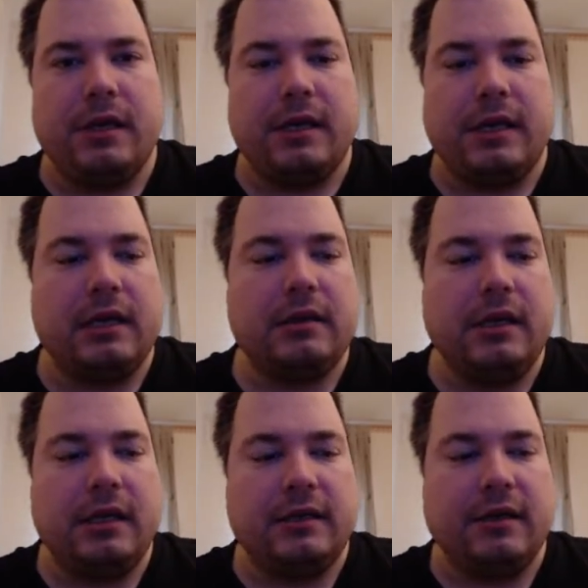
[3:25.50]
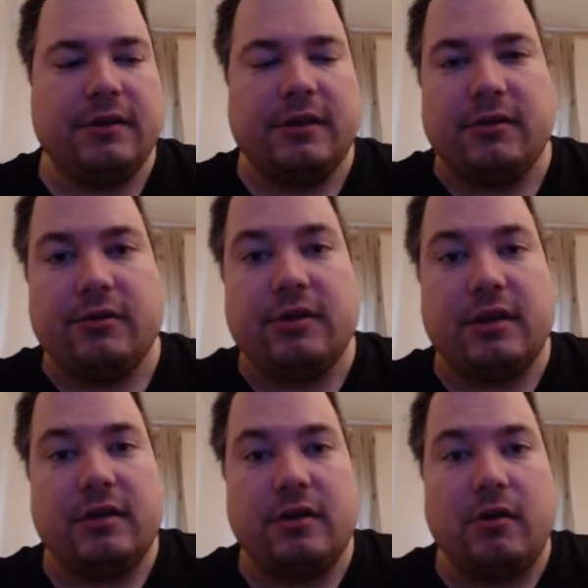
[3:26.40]
actually sell this also
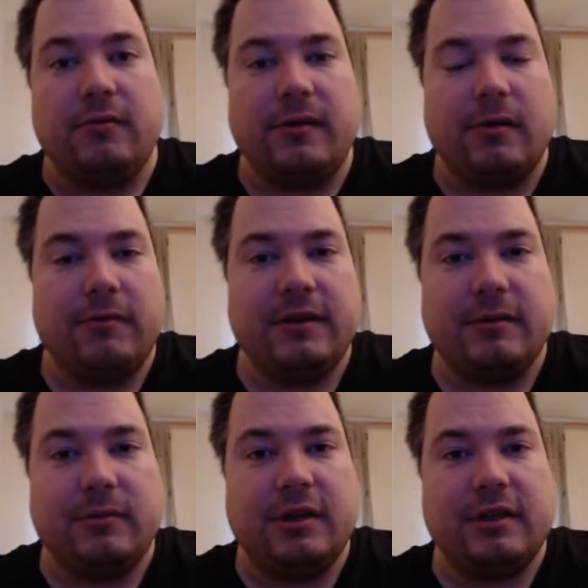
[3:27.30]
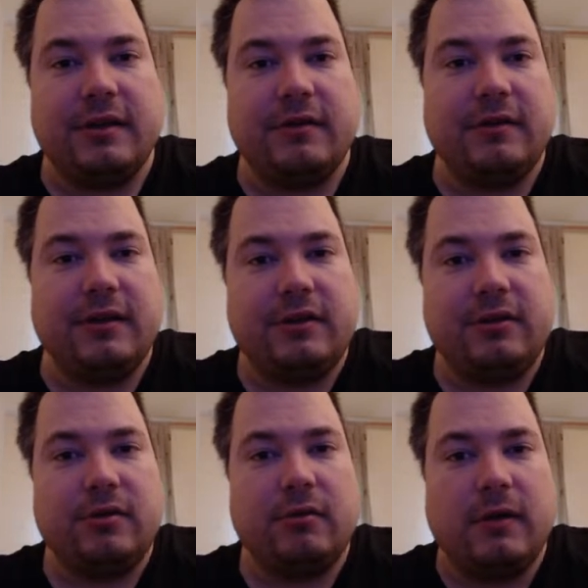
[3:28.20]
as an offer, which I'm going to tell you in a
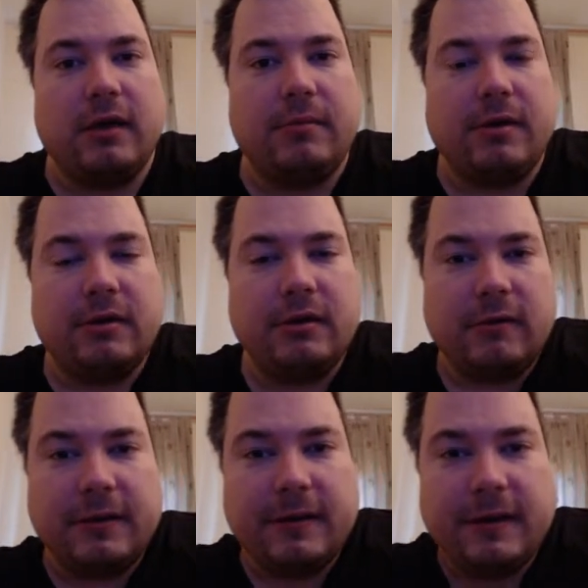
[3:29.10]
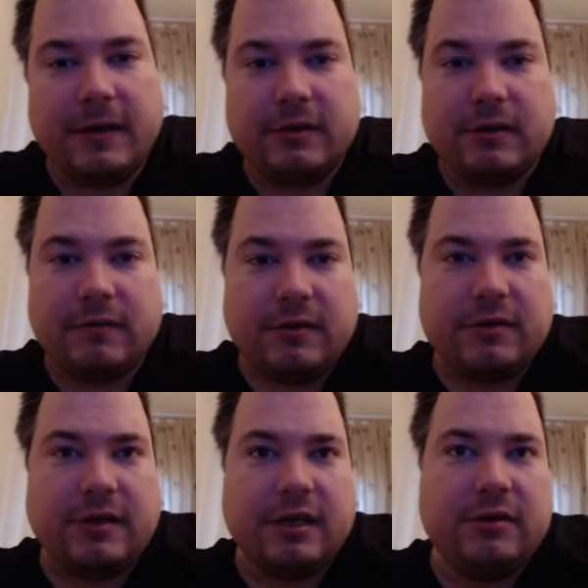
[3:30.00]
short while about it, right? So if you
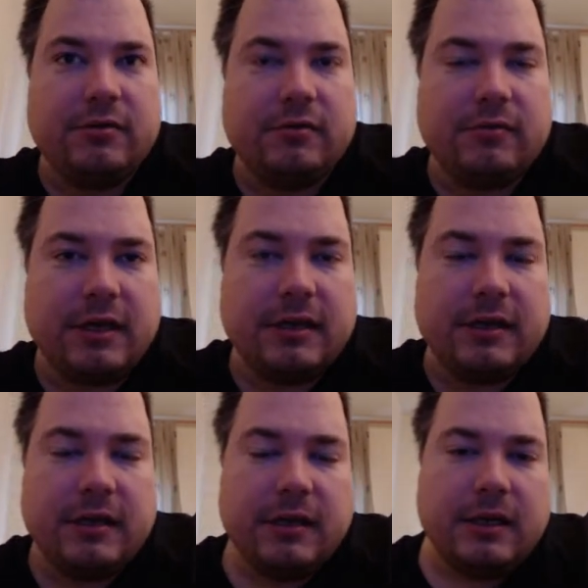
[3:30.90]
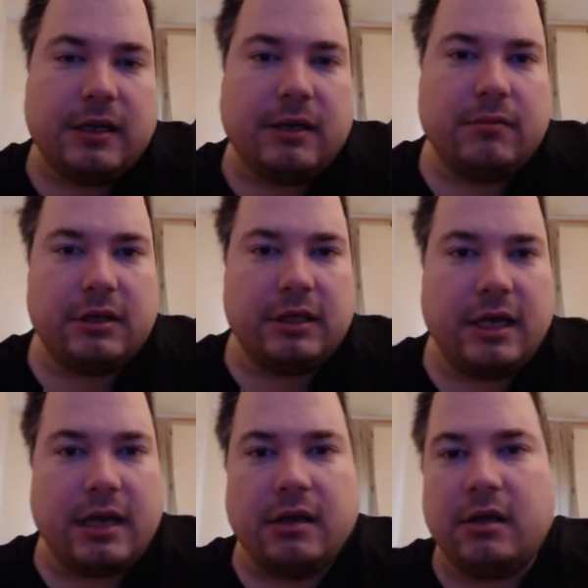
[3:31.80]
stay tuned for that. But
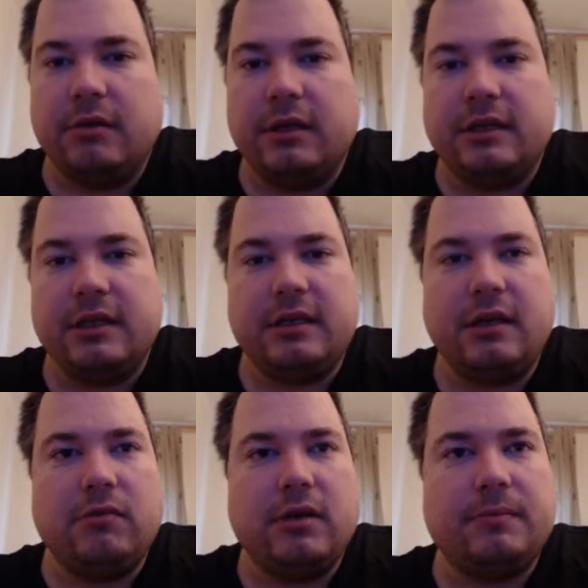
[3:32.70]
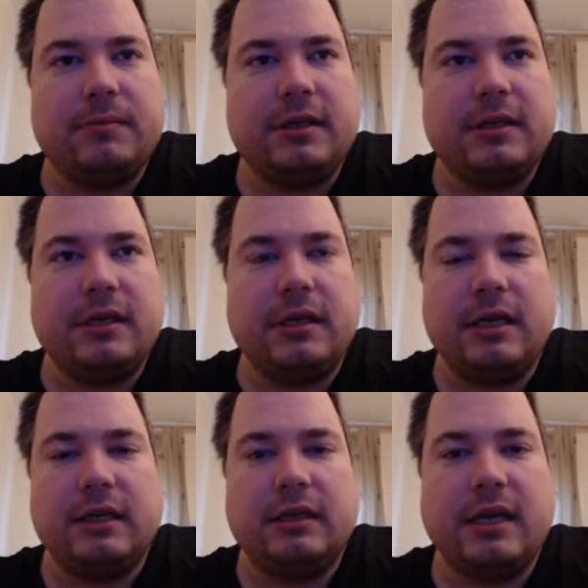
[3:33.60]
yeah, on existing WordPress
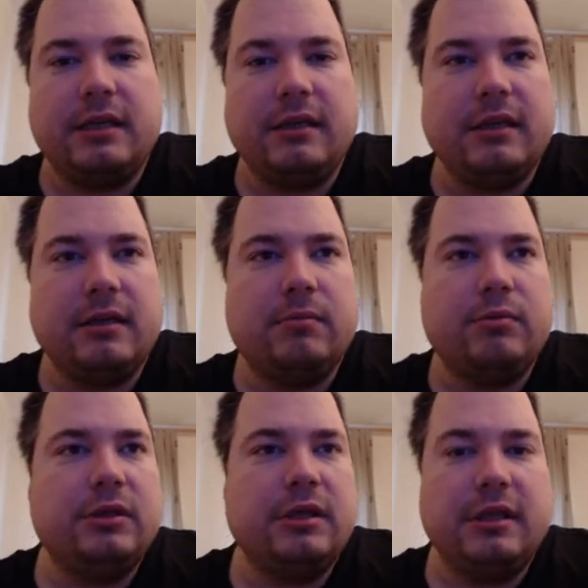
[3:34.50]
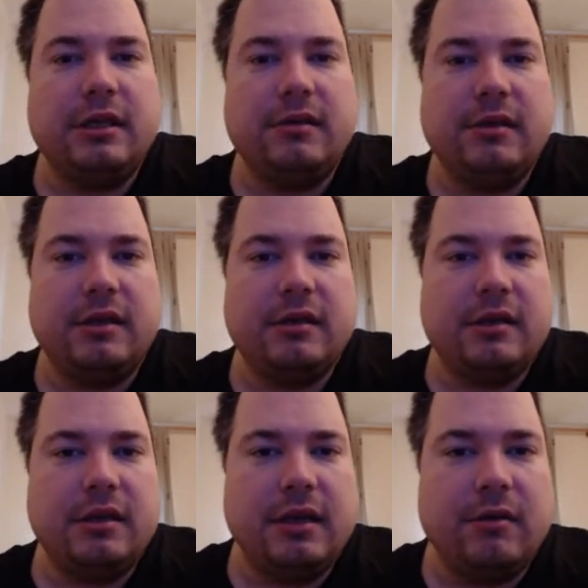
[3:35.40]
sites, you can put this
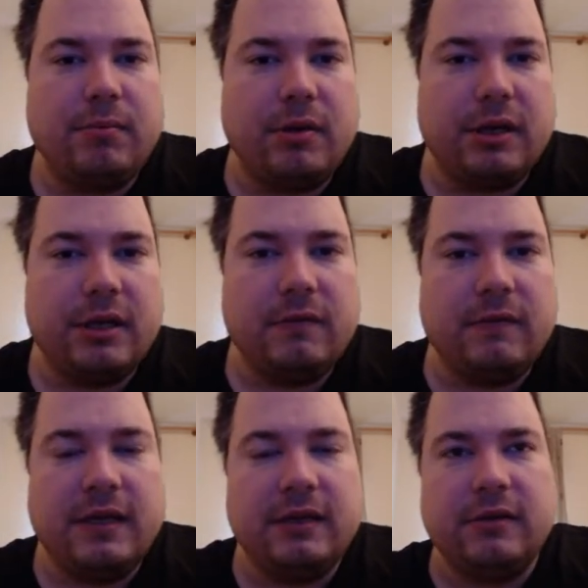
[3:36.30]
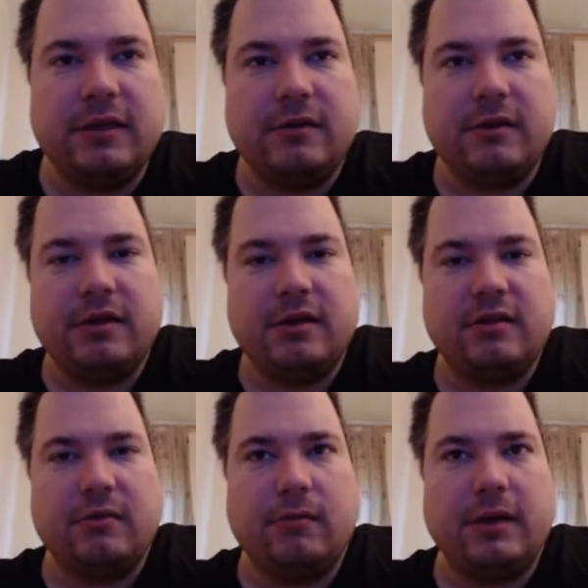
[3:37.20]
little plugin, right? Or this is
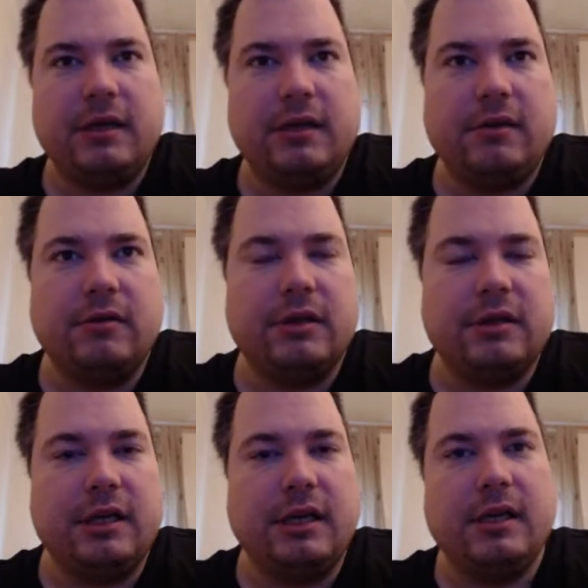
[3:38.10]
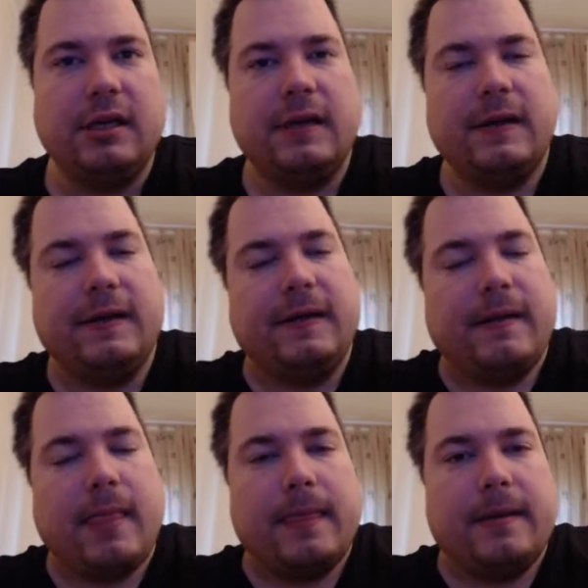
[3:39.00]
a WIC you're going to see
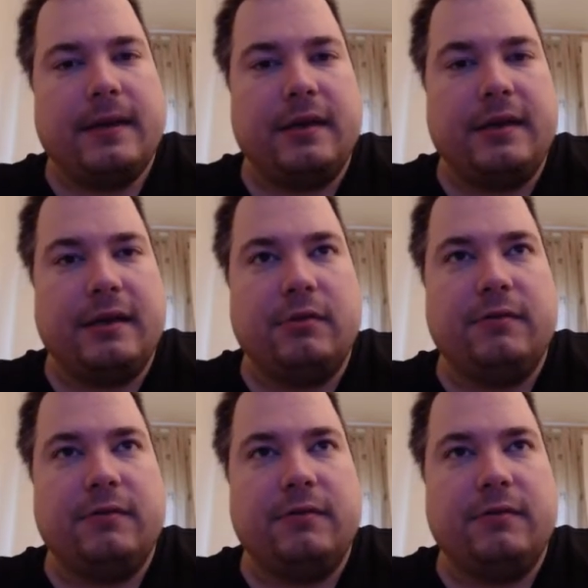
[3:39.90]
in a demo